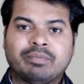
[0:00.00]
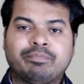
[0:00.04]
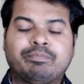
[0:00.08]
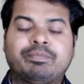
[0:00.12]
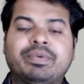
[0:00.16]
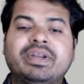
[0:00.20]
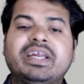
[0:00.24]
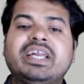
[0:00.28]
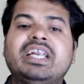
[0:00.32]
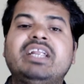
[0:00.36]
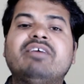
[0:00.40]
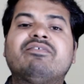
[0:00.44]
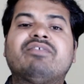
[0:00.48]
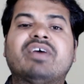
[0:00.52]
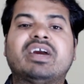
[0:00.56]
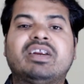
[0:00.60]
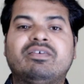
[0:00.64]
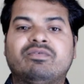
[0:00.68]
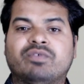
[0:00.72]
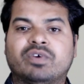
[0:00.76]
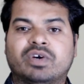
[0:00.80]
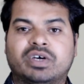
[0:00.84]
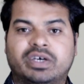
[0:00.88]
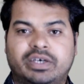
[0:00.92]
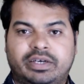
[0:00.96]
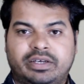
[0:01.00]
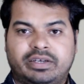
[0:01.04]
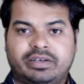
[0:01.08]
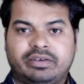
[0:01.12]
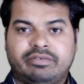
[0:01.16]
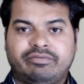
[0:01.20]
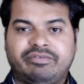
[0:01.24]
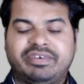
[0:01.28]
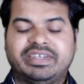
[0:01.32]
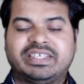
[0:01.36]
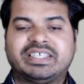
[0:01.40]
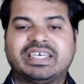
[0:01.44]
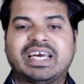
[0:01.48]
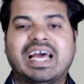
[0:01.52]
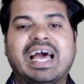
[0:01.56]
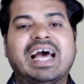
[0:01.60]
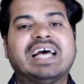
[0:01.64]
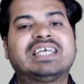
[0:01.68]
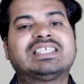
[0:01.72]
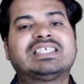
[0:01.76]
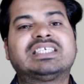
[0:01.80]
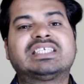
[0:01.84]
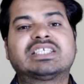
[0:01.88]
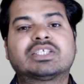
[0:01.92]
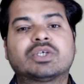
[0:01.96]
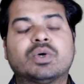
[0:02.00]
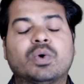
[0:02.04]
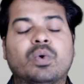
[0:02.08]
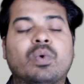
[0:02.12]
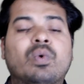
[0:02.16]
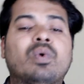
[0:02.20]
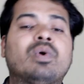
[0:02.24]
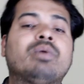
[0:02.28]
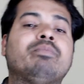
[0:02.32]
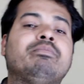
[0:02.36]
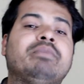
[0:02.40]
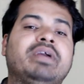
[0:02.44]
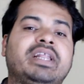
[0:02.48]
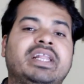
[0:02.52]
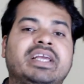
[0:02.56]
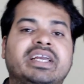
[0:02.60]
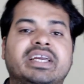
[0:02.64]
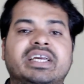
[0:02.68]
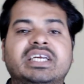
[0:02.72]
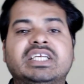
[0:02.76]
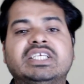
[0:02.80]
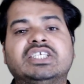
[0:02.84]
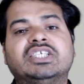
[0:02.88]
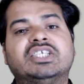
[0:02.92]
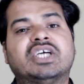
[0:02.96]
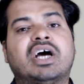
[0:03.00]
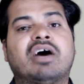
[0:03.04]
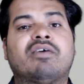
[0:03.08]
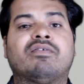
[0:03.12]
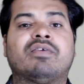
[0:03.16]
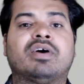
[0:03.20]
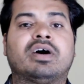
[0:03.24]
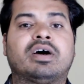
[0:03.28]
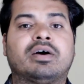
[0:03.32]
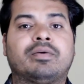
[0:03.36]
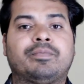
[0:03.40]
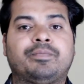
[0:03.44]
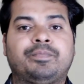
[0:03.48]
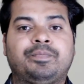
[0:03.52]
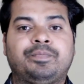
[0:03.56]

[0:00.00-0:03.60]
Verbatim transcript: predefined word which has its own meaning in Java